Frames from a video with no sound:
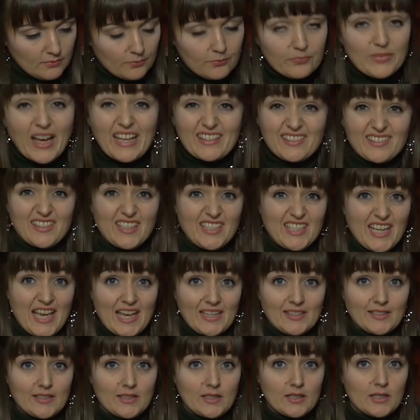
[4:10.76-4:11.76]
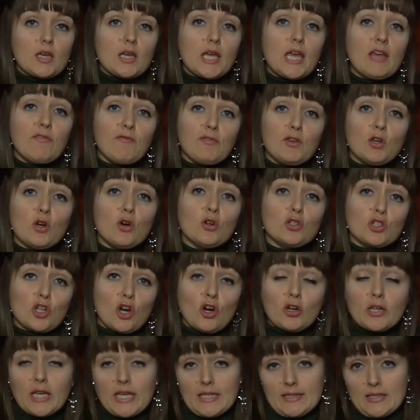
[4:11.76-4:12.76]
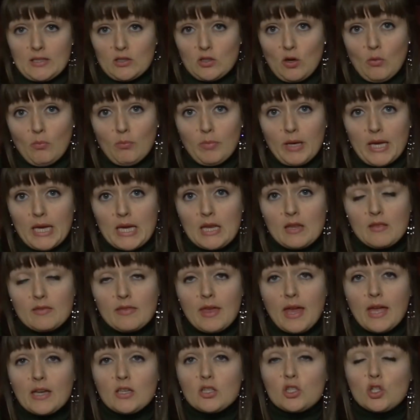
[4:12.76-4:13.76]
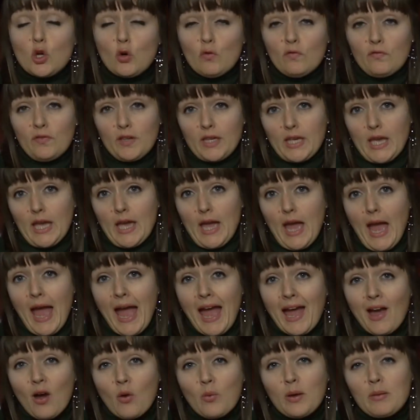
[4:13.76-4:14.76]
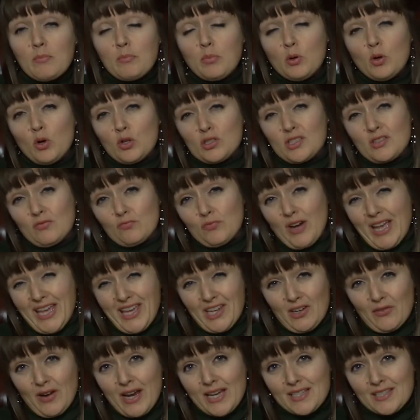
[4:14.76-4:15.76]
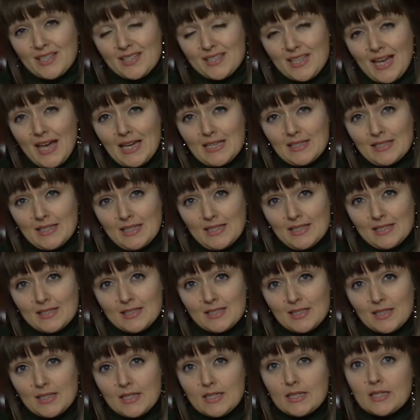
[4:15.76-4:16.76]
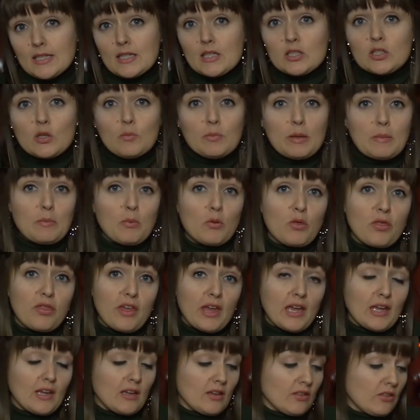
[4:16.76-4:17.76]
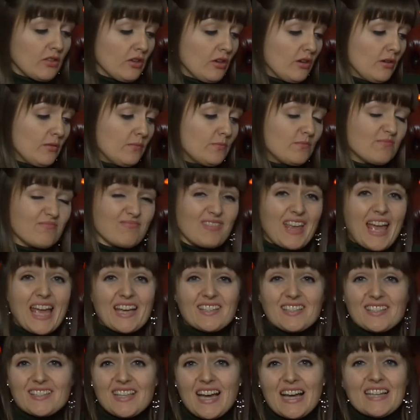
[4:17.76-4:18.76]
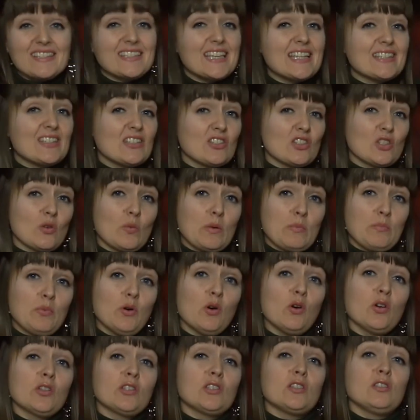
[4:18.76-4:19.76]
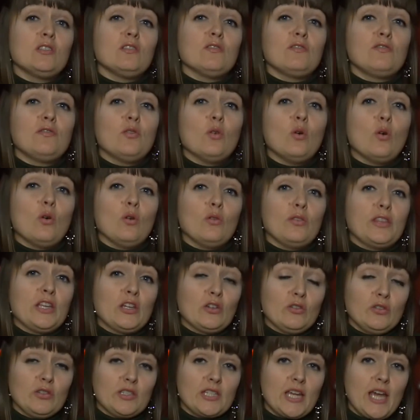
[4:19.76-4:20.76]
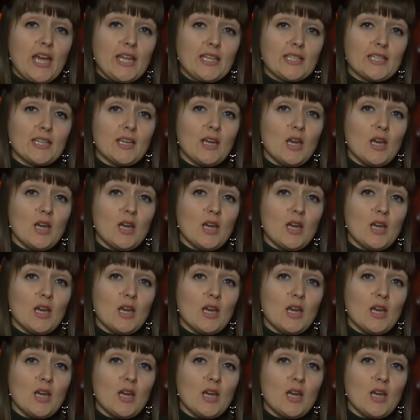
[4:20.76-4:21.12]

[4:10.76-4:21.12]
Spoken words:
That's the test. If your dog is a zombie, then don't forget how important regular exercise is. Some people think that exercise isn't so important for the undead,